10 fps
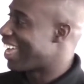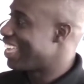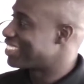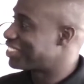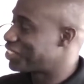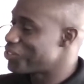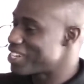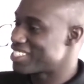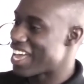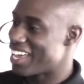as soon
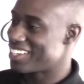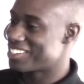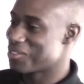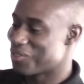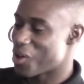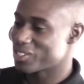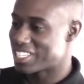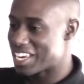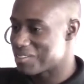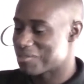as I divulge
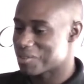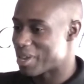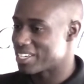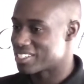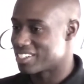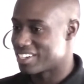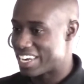that information,